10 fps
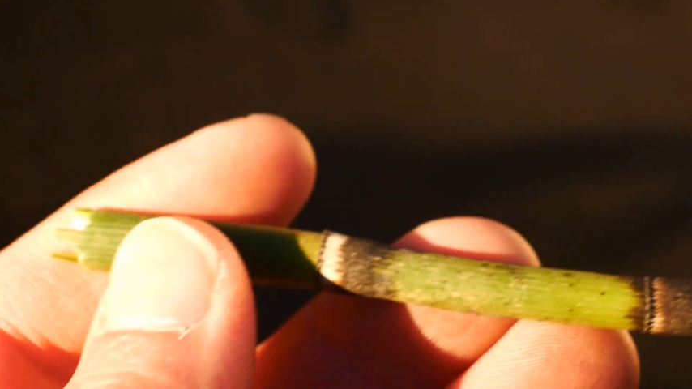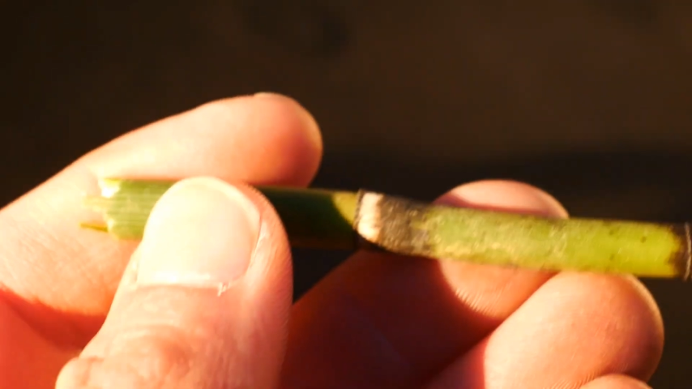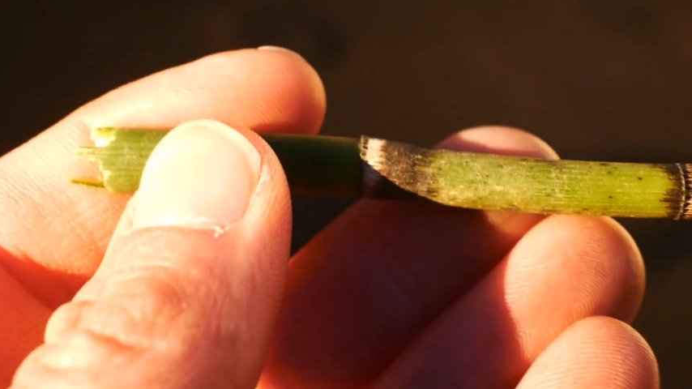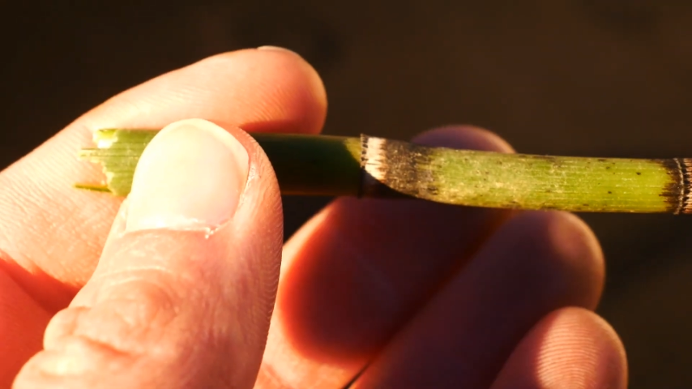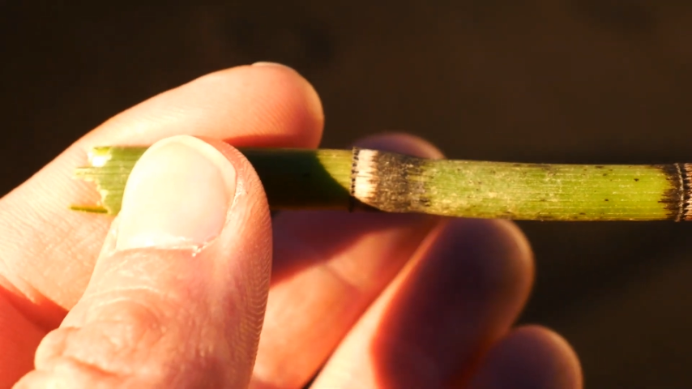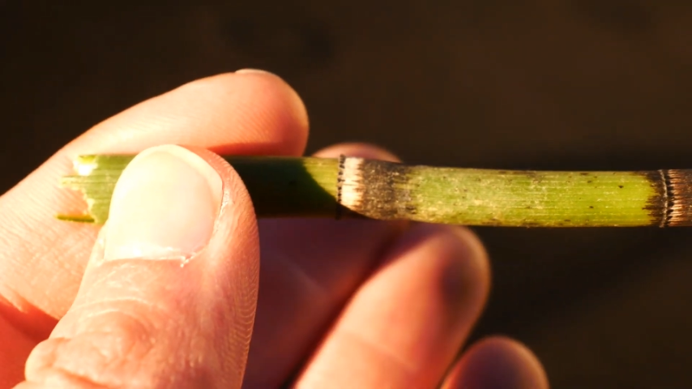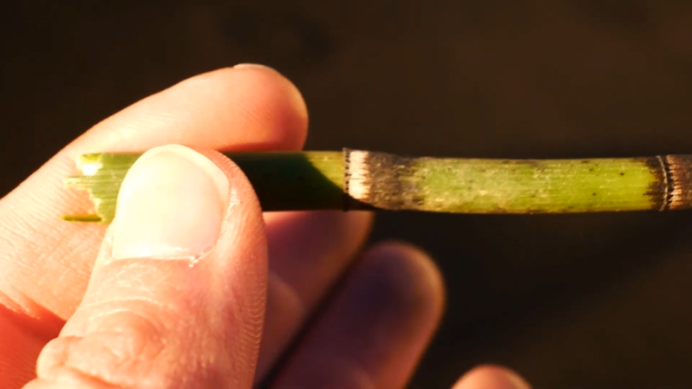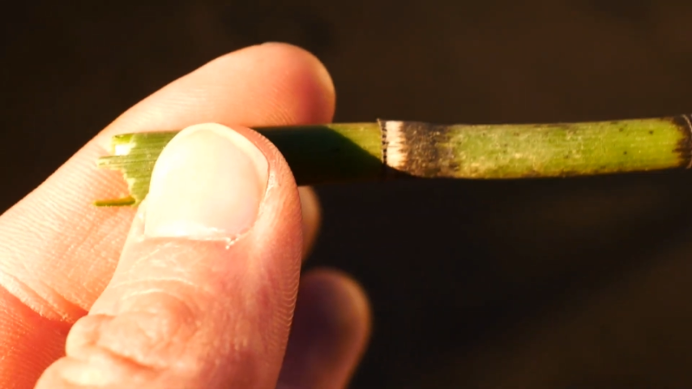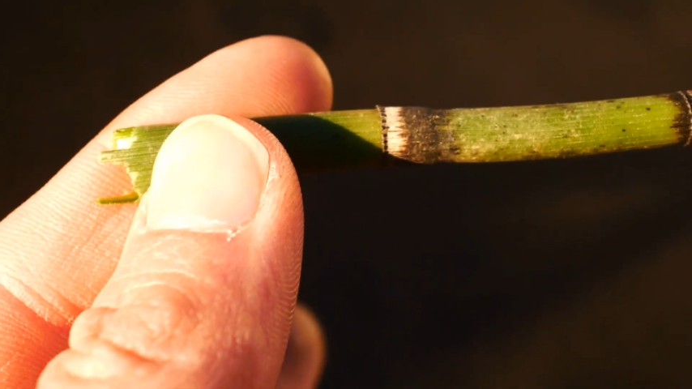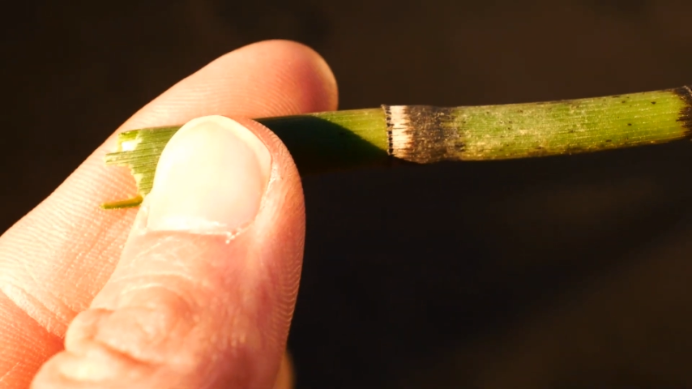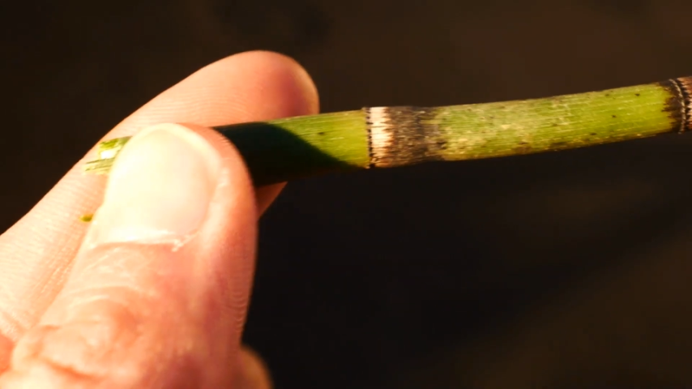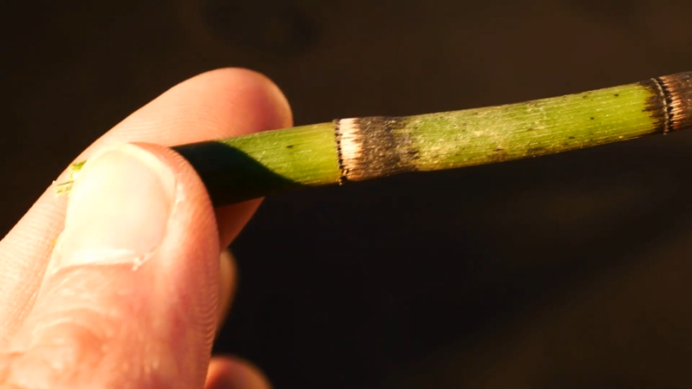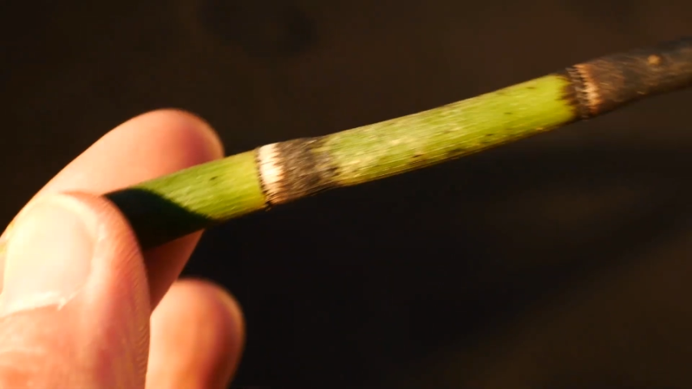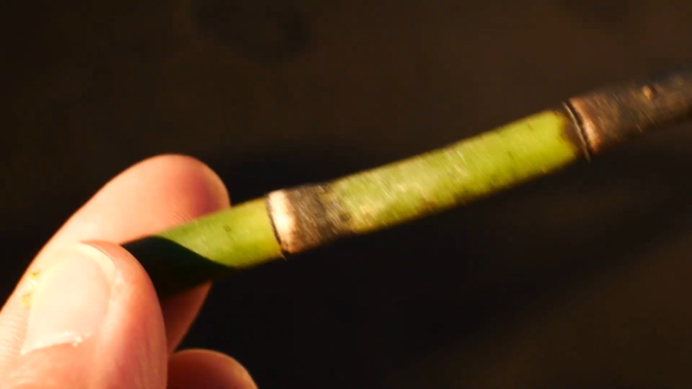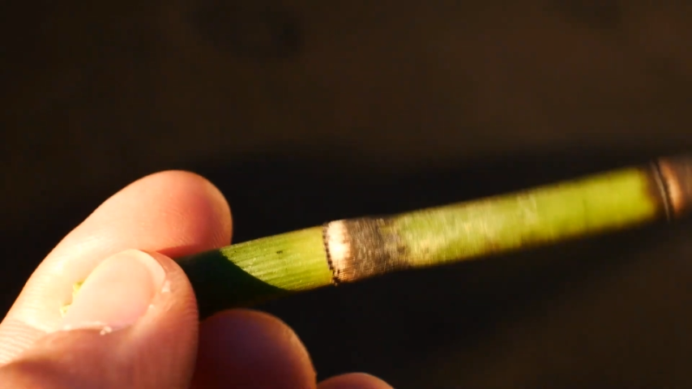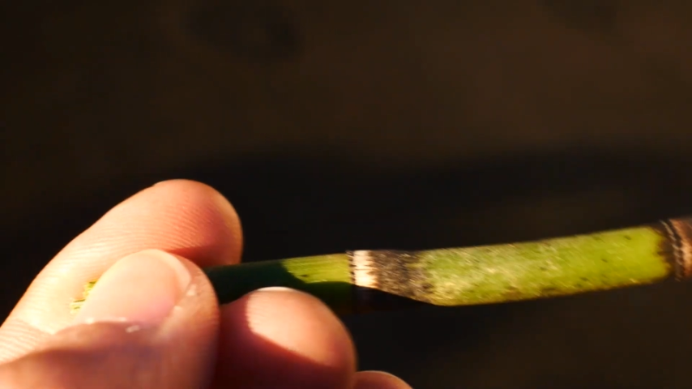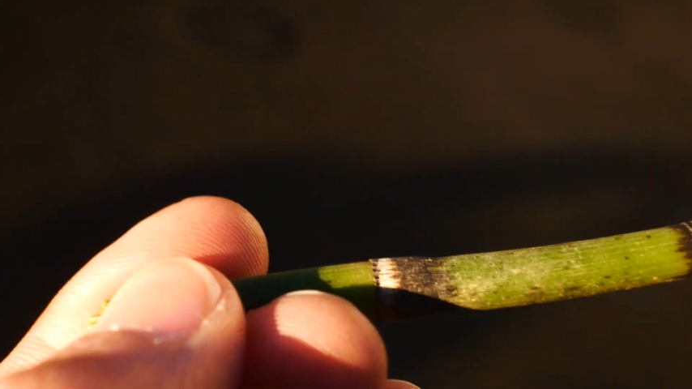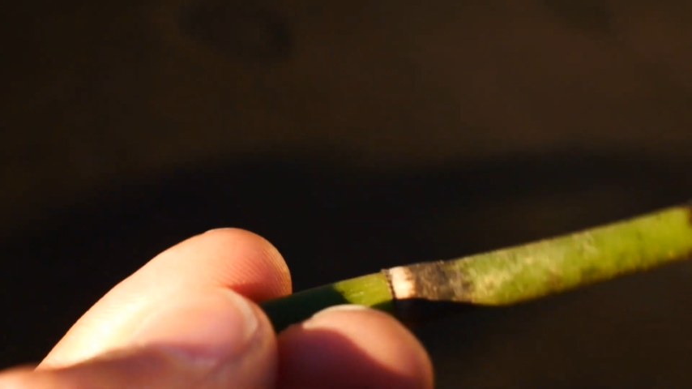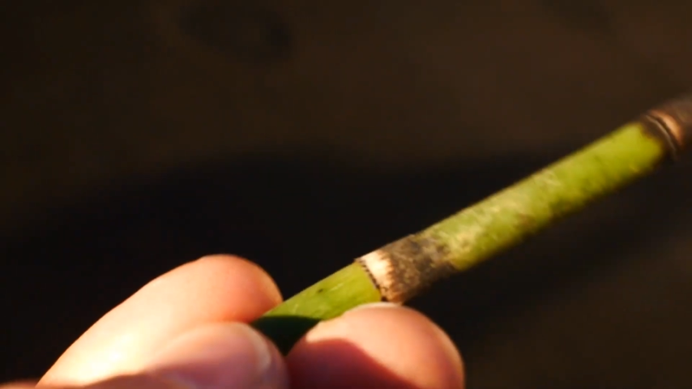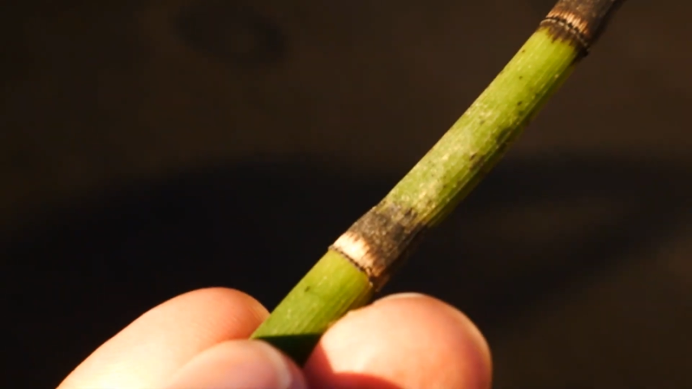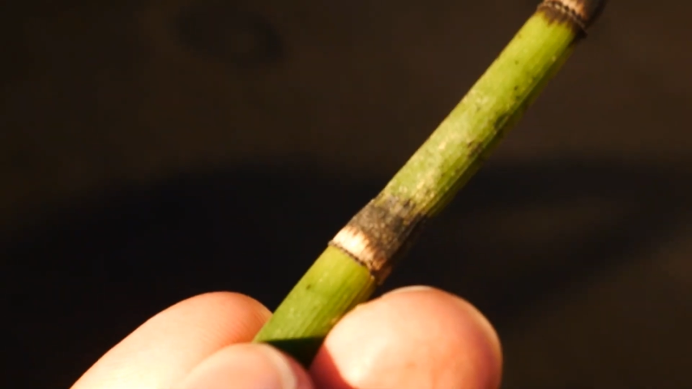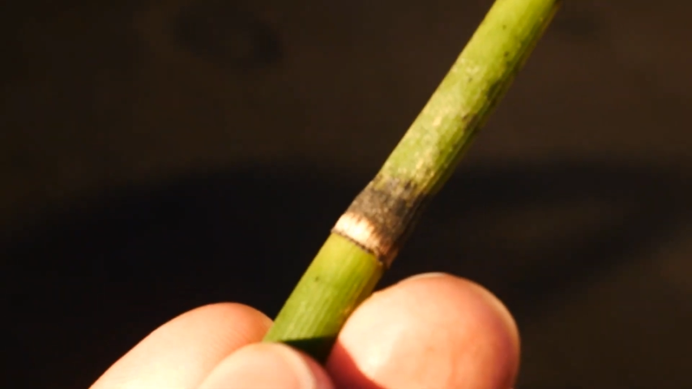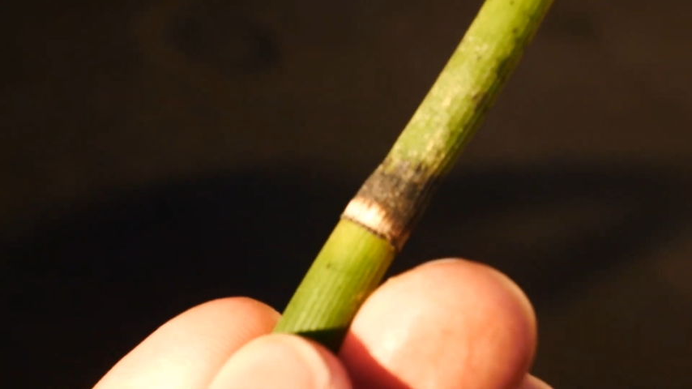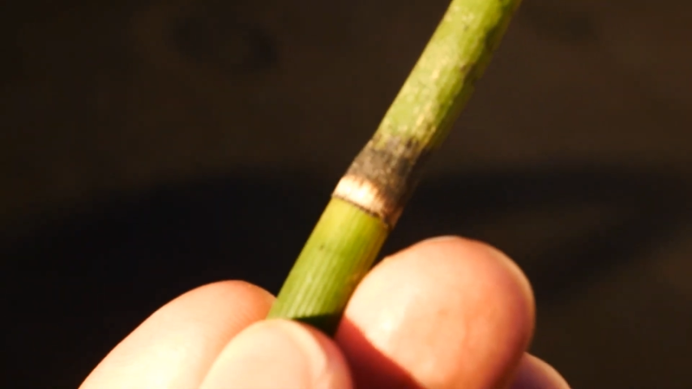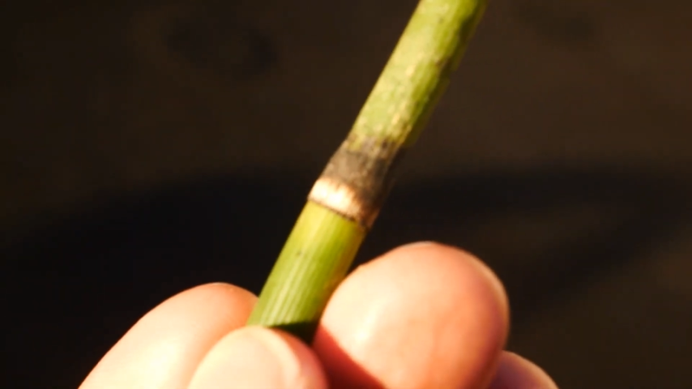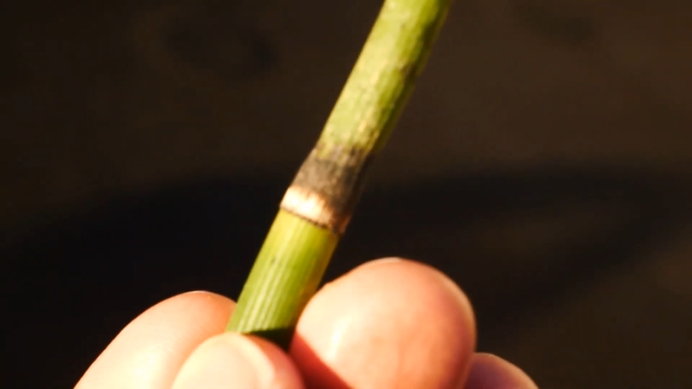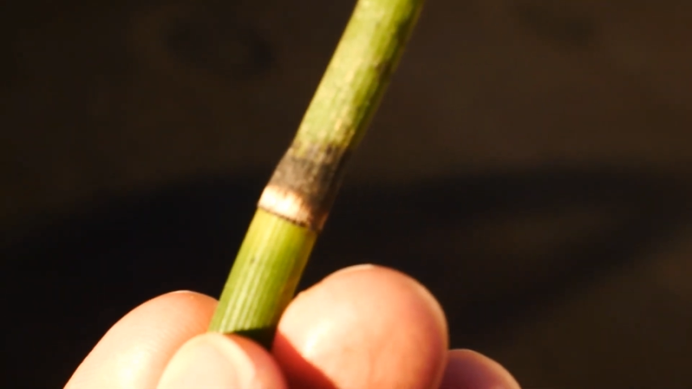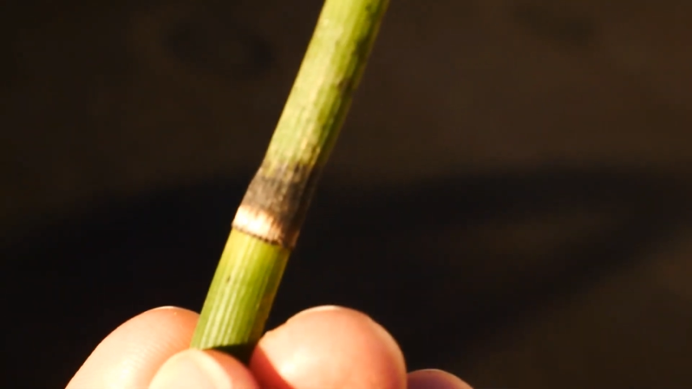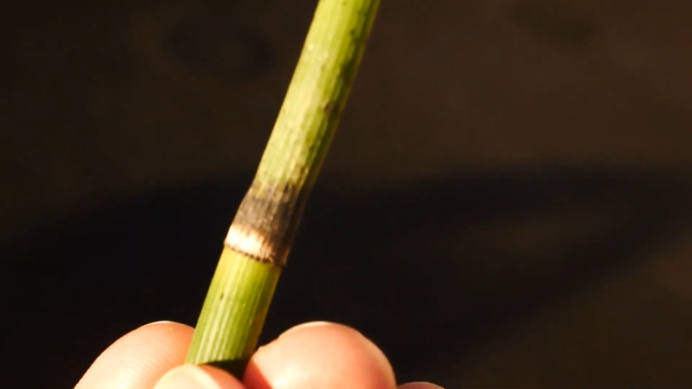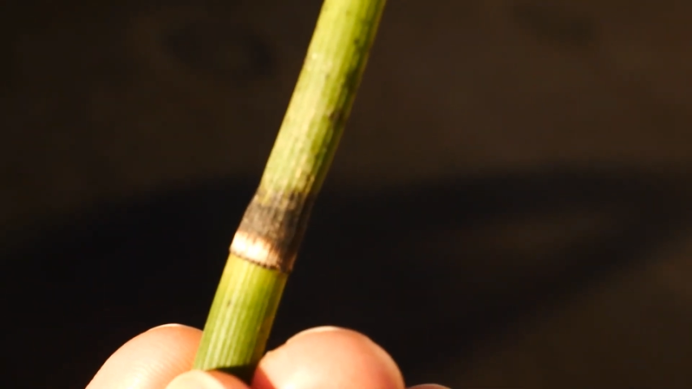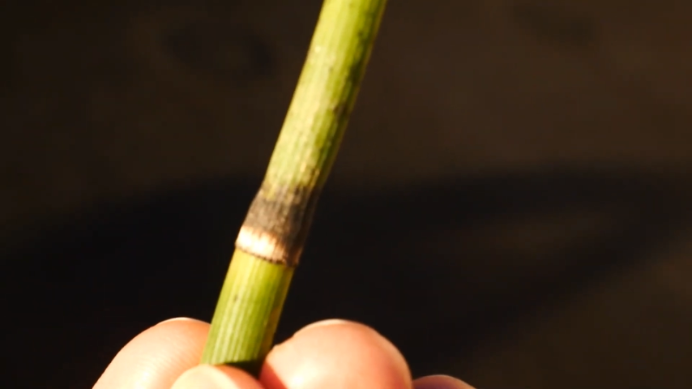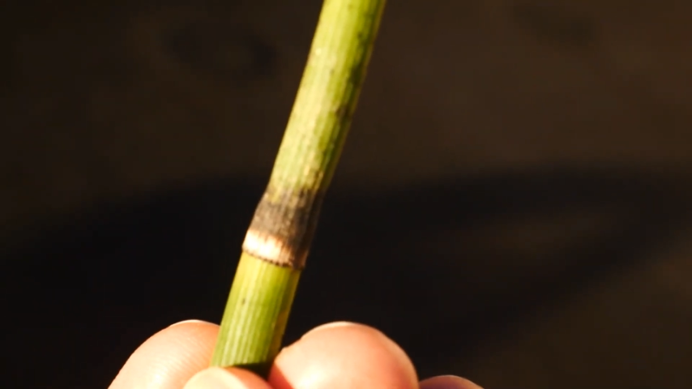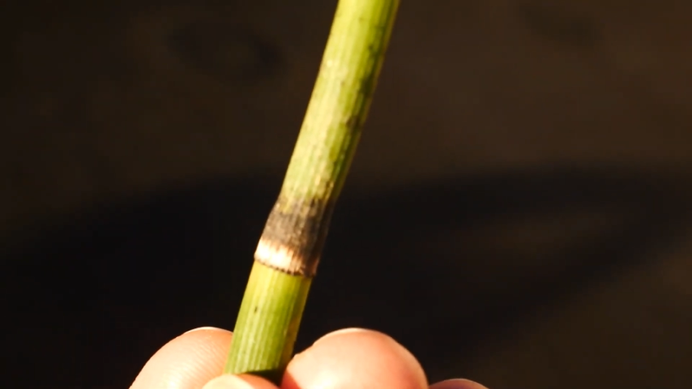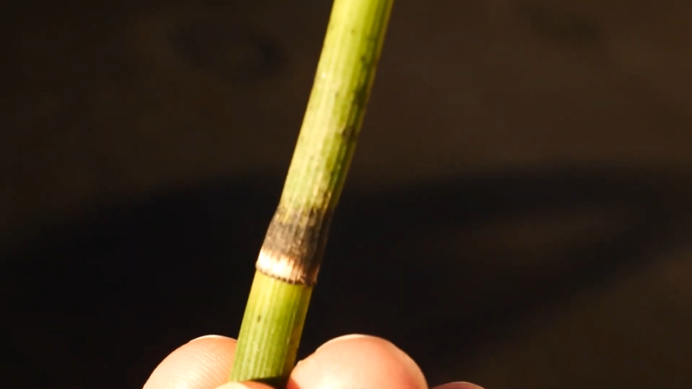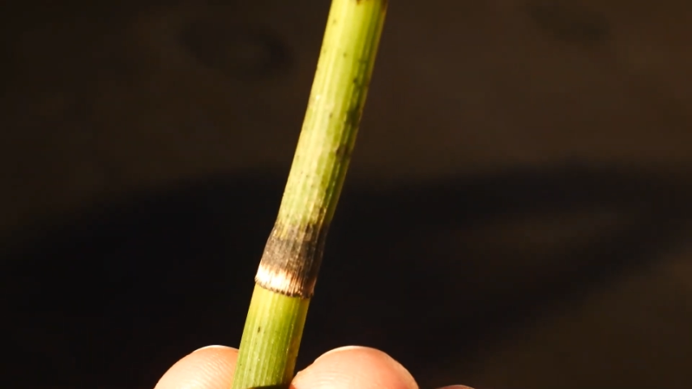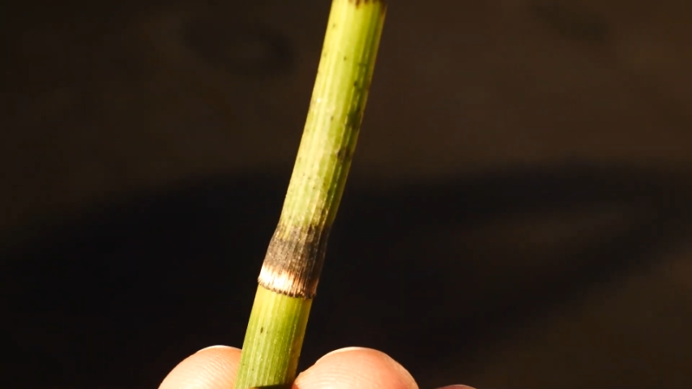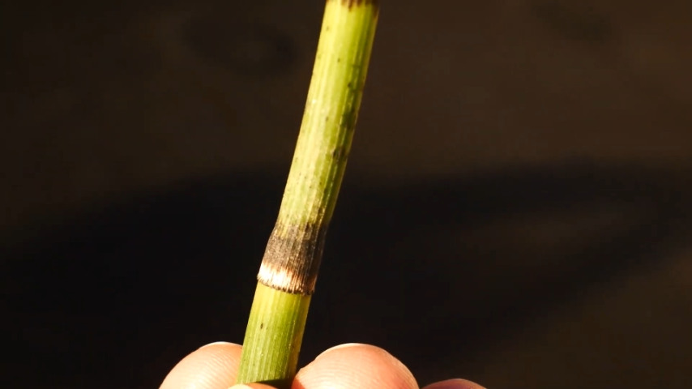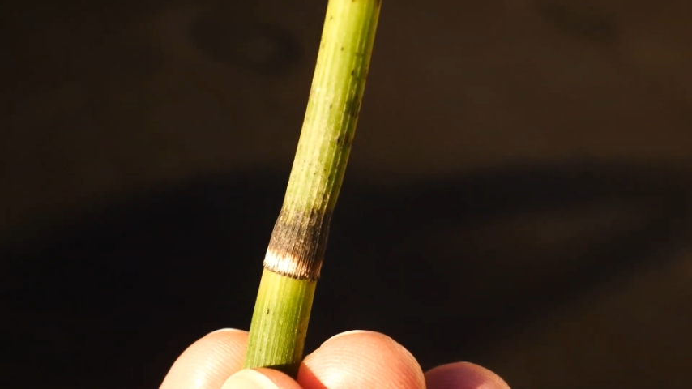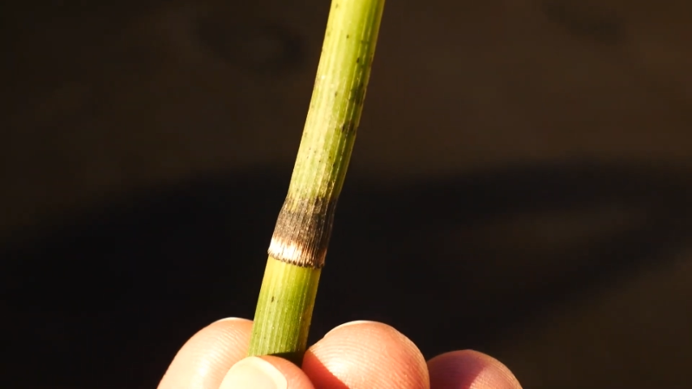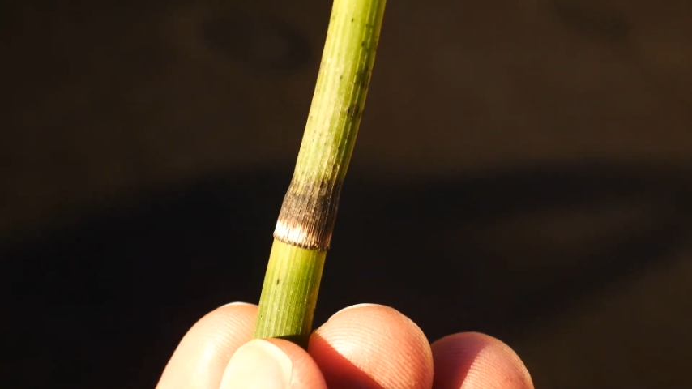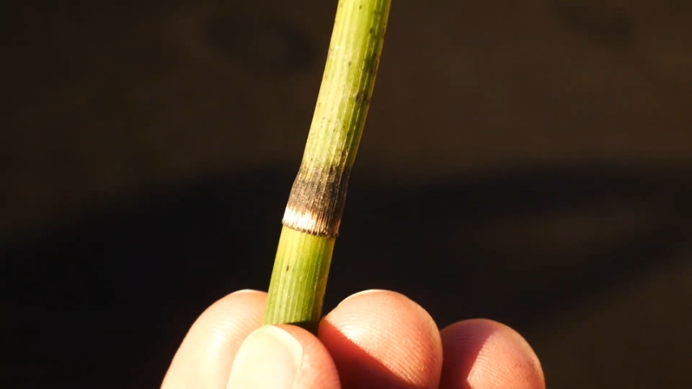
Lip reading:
(no speaker visible)